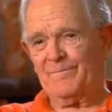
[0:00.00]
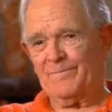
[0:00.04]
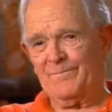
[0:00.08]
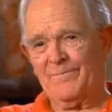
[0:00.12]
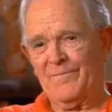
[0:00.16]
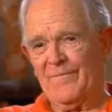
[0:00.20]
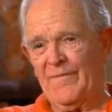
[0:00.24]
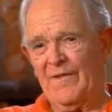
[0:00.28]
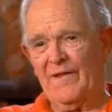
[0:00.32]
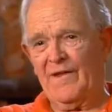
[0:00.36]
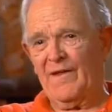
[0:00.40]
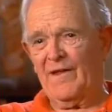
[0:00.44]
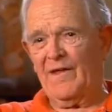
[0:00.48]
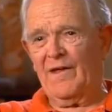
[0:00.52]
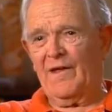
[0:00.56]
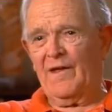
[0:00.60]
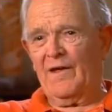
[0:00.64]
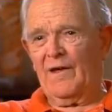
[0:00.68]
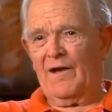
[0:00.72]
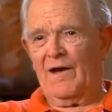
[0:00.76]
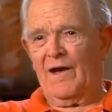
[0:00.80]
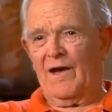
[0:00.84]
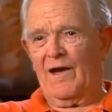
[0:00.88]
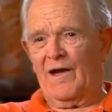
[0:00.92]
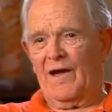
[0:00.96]
Never. Had
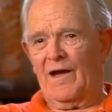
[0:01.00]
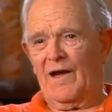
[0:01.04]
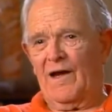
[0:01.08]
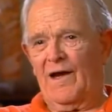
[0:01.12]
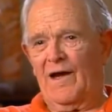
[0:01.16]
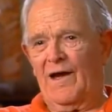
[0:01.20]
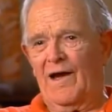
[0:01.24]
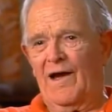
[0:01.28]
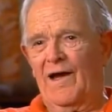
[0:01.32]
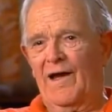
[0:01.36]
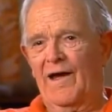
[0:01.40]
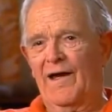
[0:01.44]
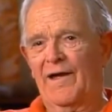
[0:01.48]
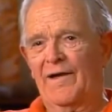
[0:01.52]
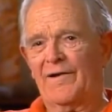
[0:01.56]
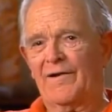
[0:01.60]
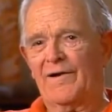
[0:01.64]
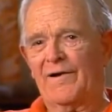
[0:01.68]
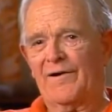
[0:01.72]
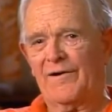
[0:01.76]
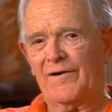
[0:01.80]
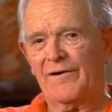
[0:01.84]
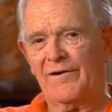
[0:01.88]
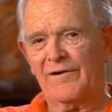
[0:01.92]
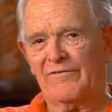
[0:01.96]
you heard of him? I had
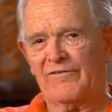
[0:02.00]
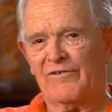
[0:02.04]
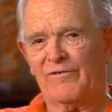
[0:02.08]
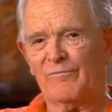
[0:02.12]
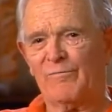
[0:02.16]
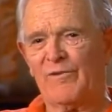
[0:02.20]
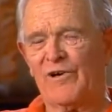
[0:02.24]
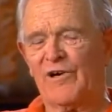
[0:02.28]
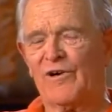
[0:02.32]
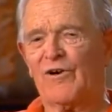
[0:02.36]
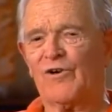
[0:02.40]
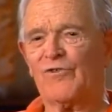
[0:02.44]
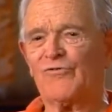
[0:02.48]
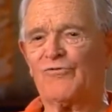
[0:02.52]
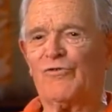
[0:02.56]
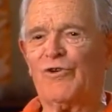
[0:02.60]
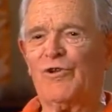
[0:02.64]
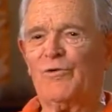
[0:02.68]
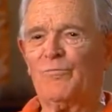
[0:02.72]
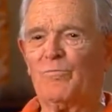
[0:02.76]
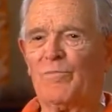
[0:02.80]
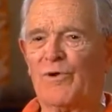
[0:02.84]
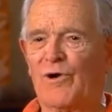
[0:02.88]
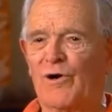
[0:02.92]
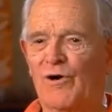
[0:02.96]
heard of him because we
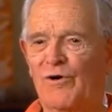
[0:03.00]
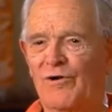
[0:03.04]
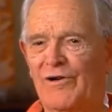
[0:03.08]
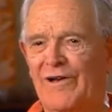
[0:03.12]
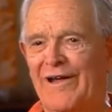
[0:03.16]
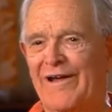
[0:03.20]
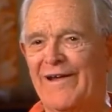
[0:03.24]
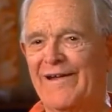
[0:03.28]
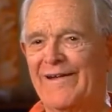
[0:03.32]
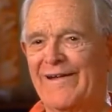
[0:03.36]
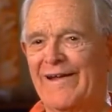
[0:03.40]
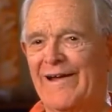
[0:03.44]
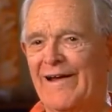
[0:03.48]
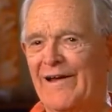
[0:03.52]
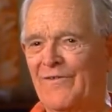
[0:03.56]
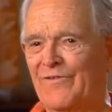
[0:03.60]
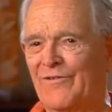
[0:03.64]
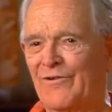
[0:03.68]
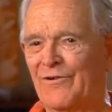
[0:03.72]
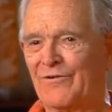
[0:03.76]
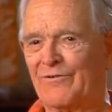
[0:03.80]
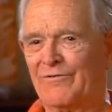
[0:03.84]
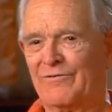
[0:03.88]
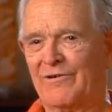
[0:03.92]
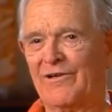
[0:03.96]
bought a
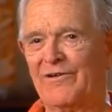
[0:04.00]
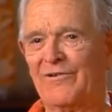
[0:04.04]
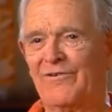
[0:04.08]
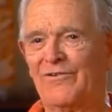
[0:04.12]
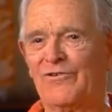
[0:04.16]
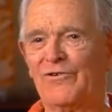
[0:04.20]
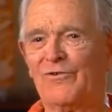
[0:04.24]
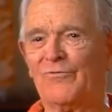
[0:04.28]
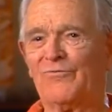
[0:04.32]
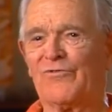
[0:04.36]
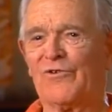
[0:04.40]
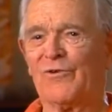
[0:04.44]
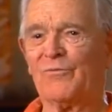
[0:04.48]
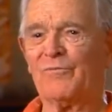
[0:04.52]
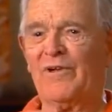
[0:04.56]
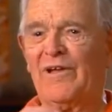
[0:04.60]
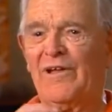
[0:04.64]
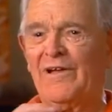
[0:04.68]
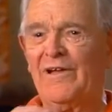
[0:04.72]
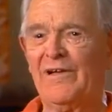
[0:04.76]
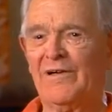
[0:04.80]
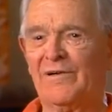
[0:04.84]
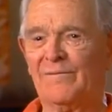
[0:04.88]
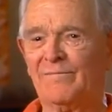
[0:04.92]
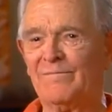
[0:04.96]
cathode ray tube from
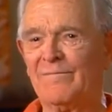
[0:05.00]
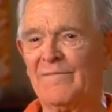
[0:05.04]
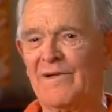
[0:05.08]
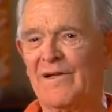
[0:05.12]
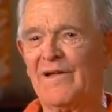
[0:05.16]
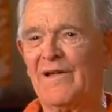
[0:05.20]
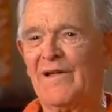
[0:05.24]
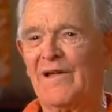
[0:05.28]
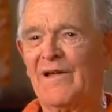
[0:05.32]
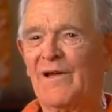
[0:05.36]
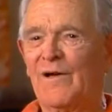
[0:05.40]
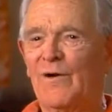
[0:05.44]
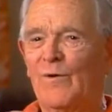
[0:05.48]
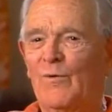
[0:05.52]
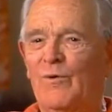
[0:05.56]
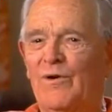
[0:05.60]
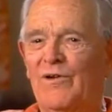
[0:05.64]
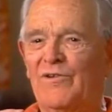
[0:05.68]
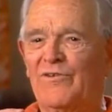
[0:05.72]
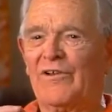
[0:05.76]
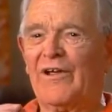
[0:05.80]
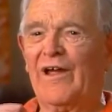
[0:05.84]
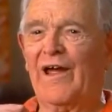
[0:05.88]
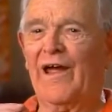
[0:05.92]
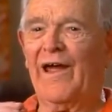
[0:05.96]
him,
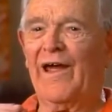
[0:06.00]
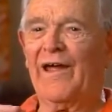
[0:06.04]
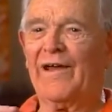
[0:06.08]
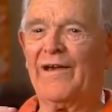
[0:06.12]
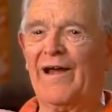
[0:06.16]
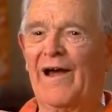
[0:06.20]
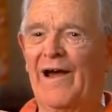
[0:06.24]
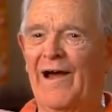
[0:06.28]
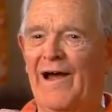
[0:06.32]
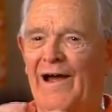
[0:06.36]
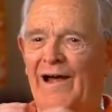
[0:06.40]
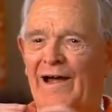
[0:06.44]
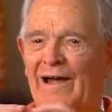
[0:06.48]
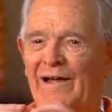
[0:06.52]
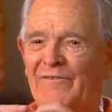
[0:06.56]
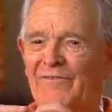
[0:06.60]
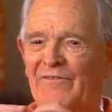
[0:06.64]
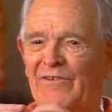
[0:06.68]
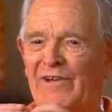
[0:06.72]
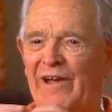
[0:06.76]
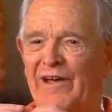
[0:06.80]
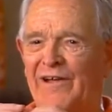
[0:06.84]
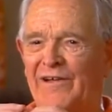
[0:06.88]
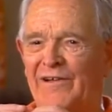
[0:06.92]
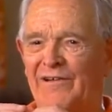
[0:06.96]
which had high
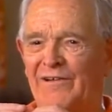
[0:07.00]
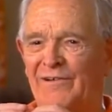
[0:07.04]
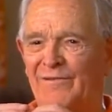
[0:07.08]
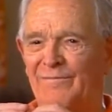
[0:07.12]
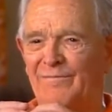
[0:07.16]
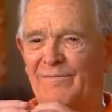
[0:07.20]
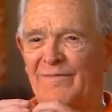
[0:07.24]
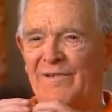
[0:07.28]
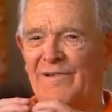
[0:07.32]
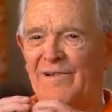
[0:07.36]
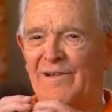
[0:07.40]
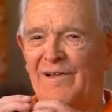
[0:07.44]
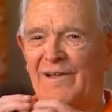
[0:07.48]
vacuum,